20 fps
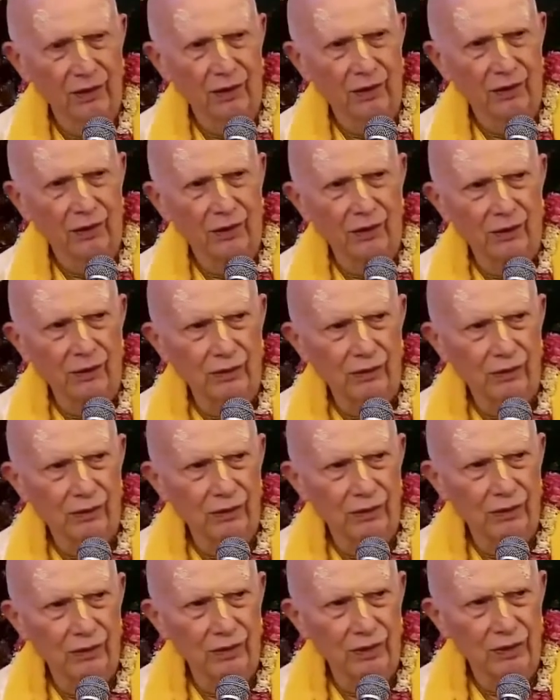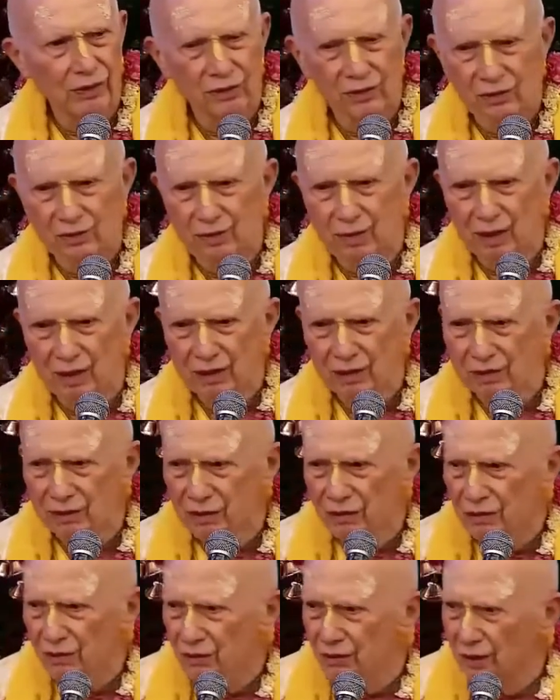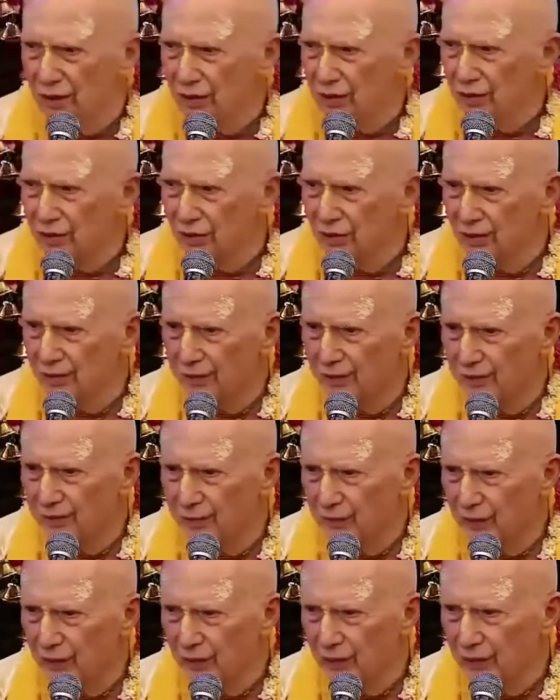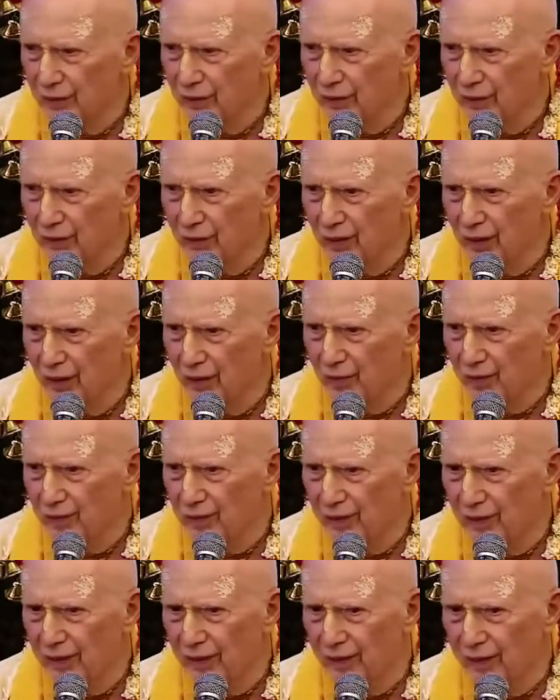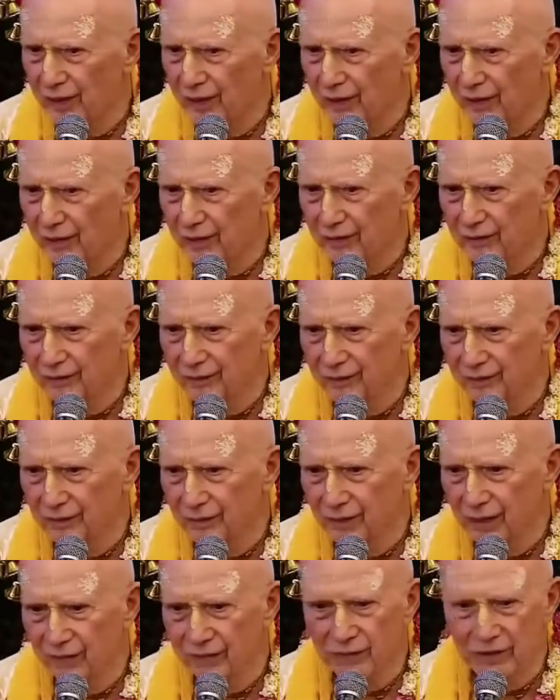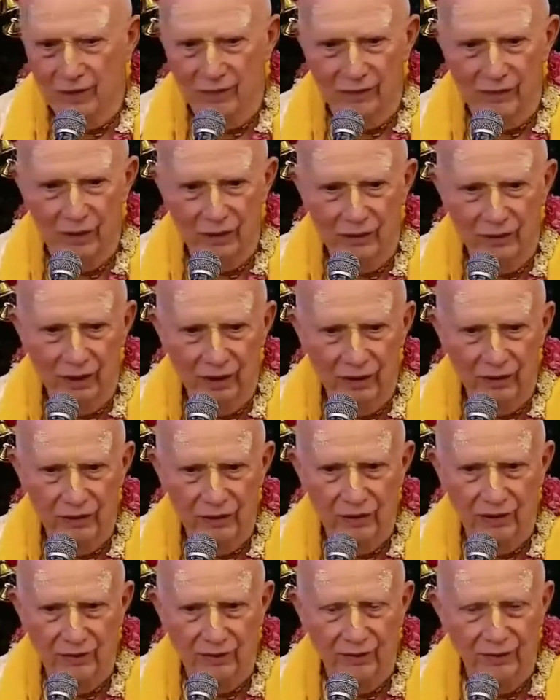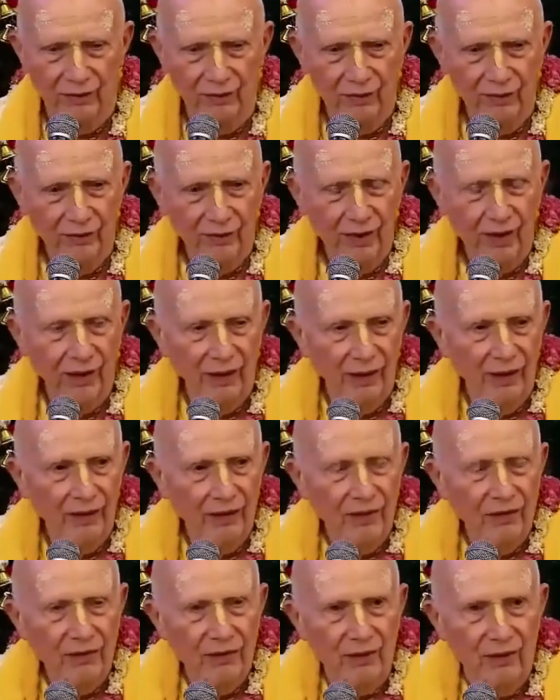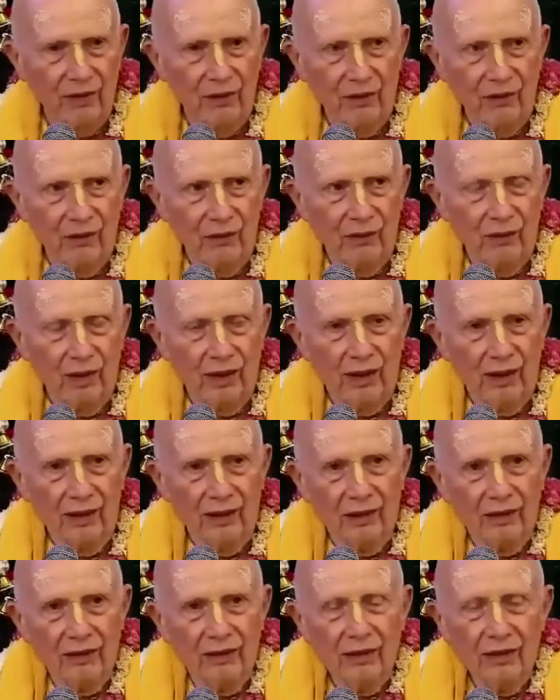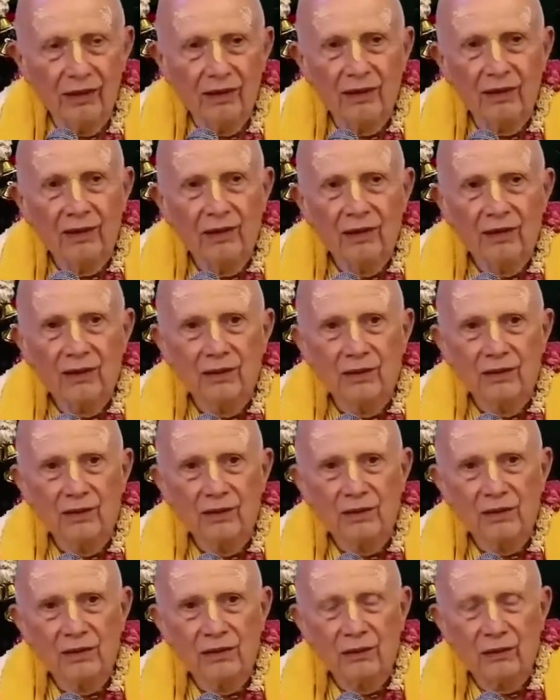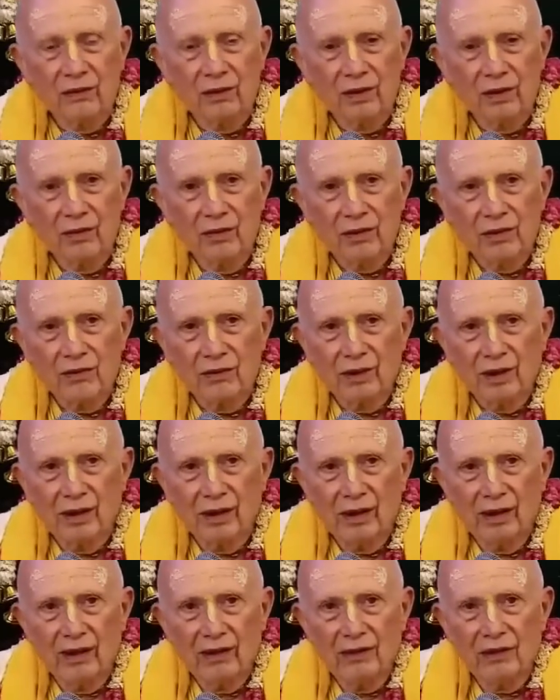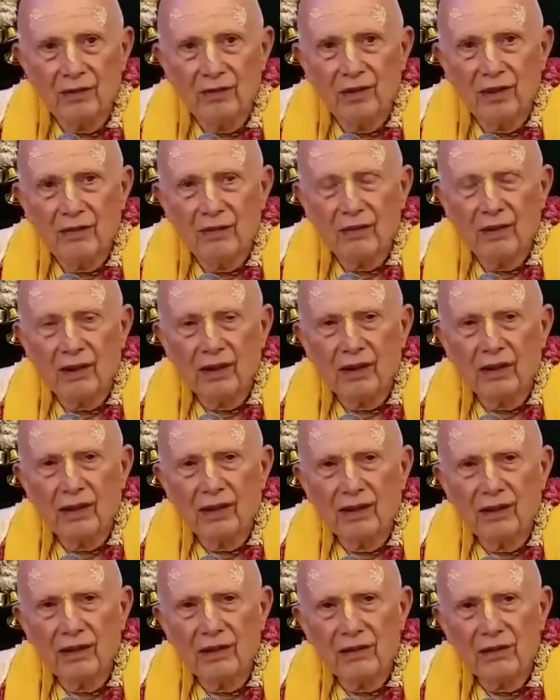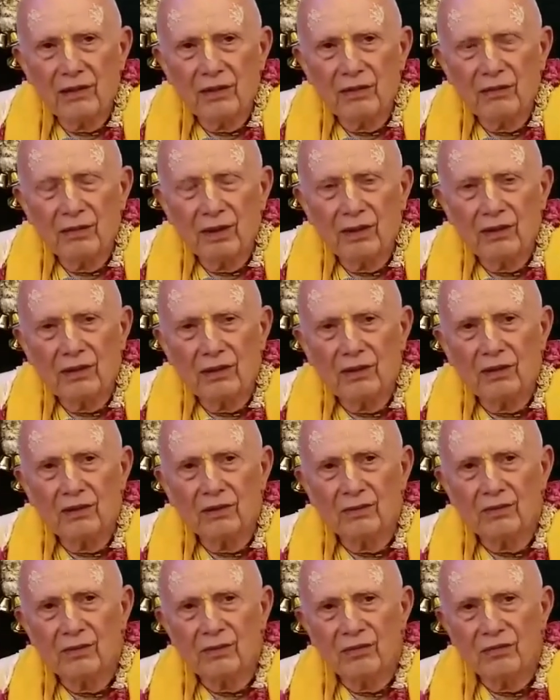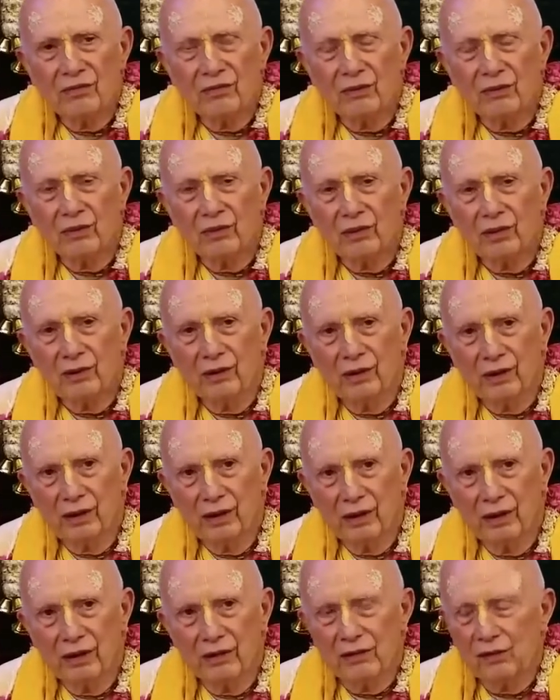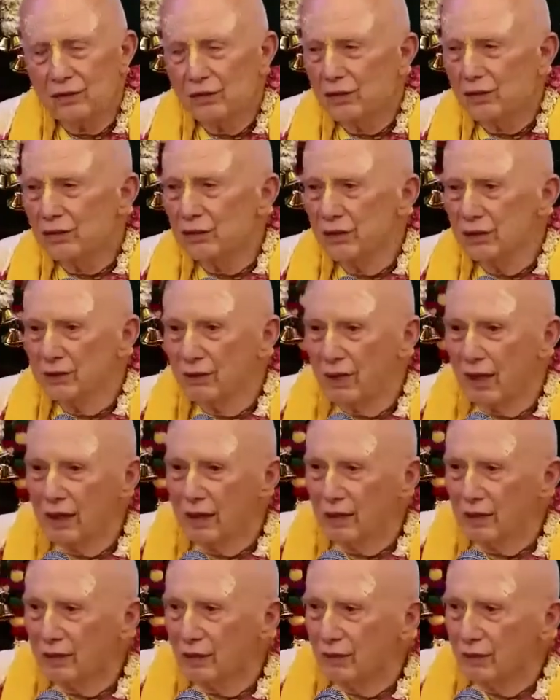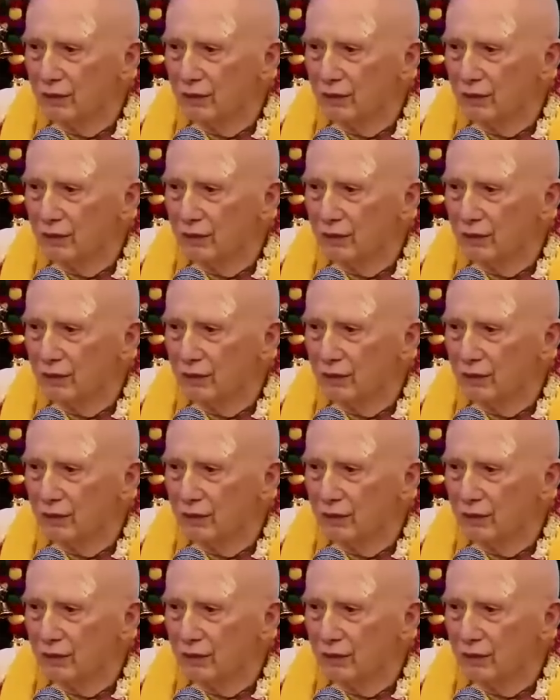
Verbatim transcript: you know, this is my situation, can you help me, and I'll give some donation." So one story was related to me. One lady, she went before the deities, Shishi, Radha,